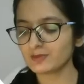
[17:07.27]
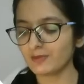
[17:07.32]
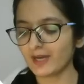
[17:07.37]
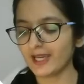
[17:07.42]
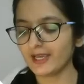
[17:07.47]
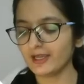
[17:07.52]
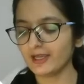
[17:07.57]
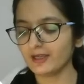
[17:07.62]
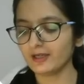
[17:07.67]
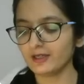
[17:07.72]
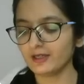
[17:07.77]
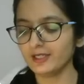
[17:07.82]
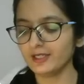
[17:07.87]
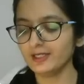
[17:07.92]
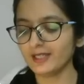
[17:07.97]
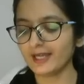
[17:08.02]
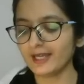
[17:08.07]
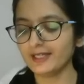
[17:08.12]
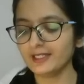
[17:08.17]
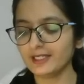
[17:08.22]
by
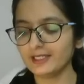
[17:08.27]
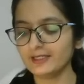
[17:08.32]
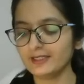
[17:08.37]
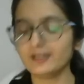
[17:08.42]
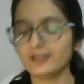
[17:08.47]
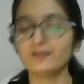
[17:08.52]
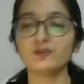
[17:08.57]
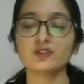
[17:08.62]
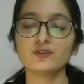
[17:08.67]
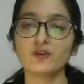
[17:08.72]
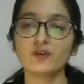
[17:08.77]
it was